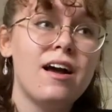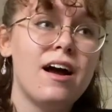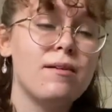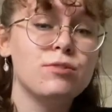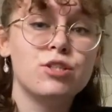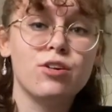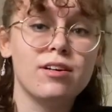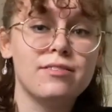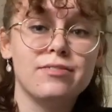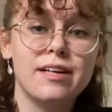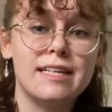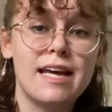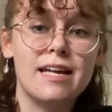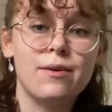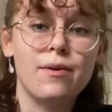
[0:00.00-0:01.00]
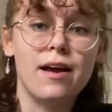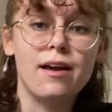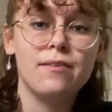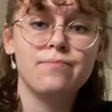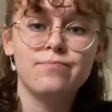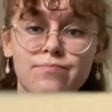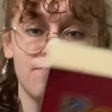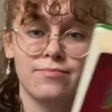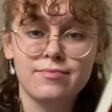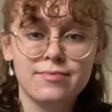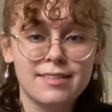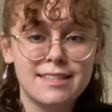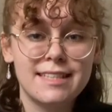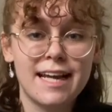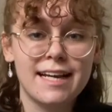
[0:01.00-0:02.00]
I'm sure I'll find it anywhere.
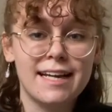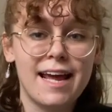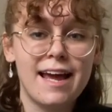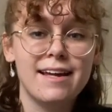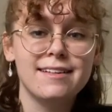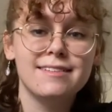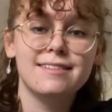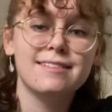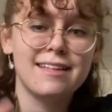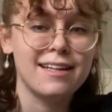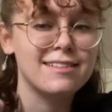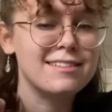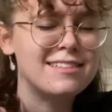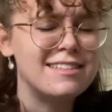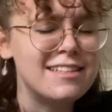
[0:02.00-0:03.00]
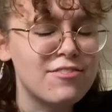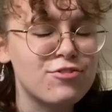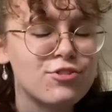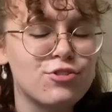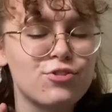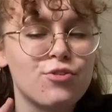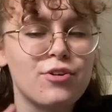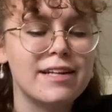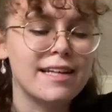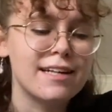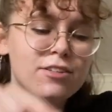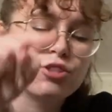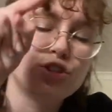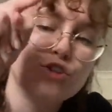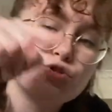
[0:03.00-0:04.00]
Second hand, that's a different story. That
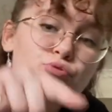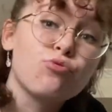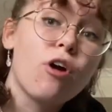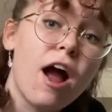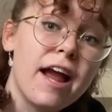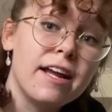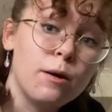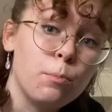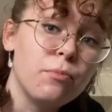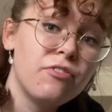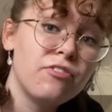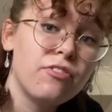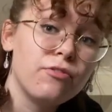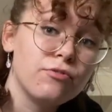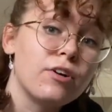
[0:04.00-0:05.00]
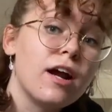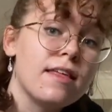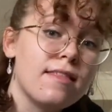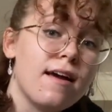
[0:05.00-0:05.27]
is a triumph right